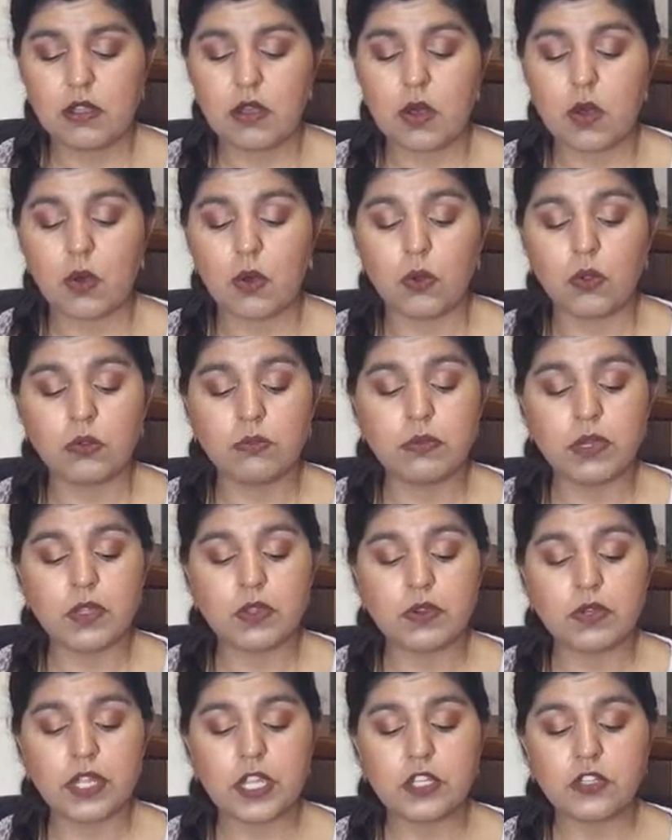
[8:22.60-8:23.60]
Old
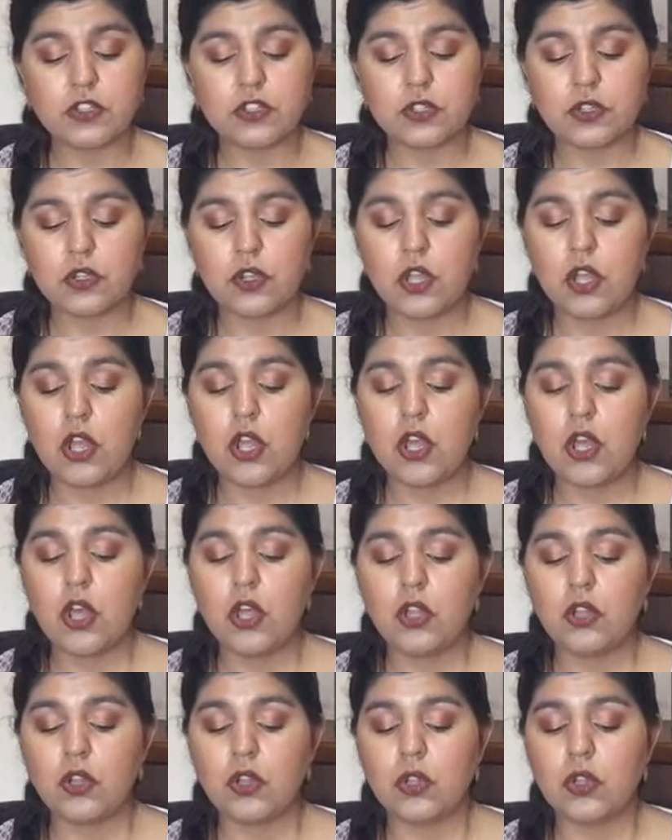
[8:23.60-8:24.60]
Mother Nature
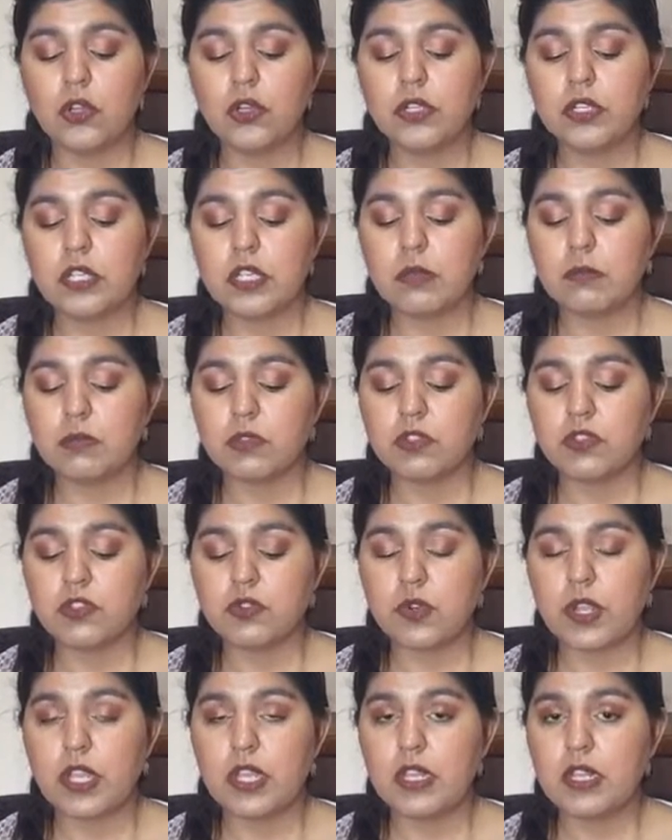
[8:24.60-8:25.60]
looked him
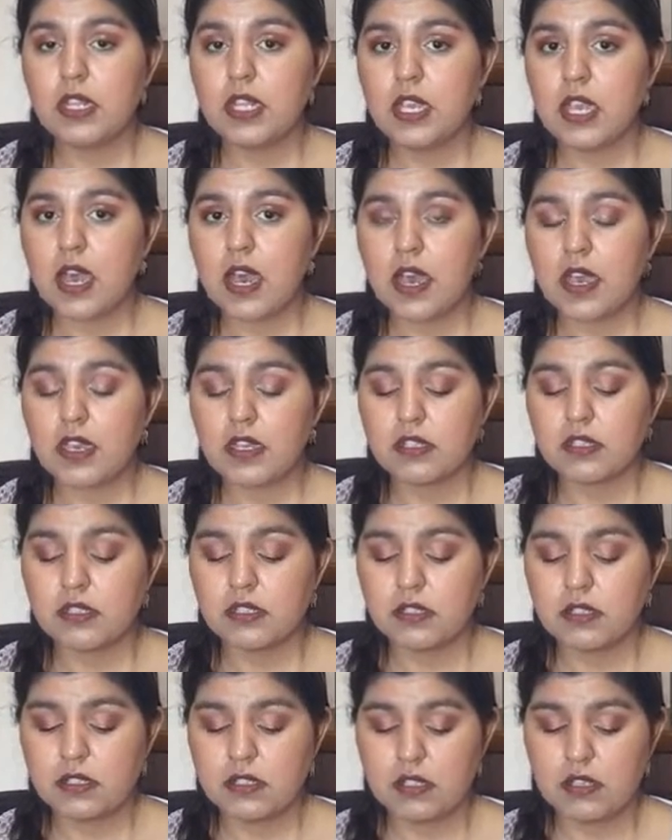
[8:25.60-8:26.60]
straight in the
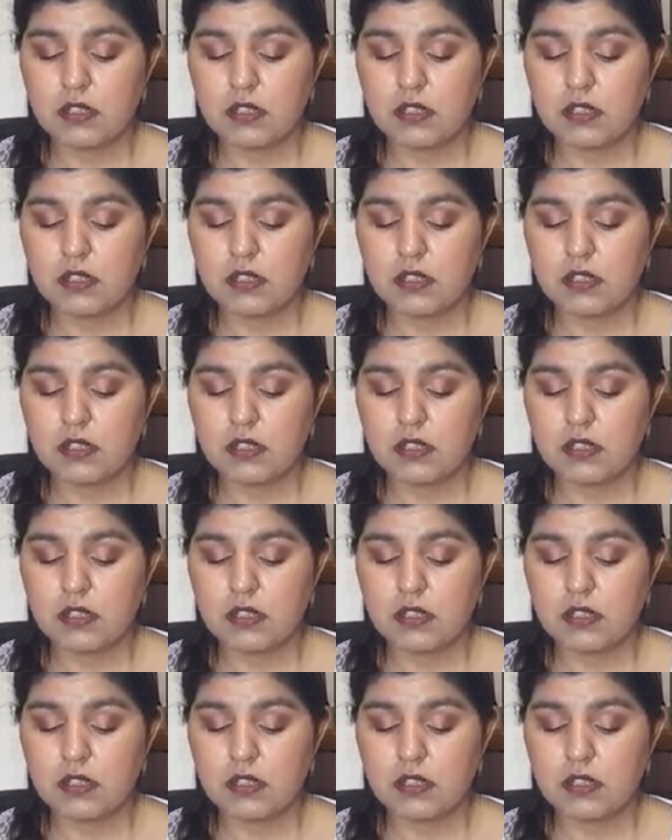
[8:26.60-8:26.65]
eyes,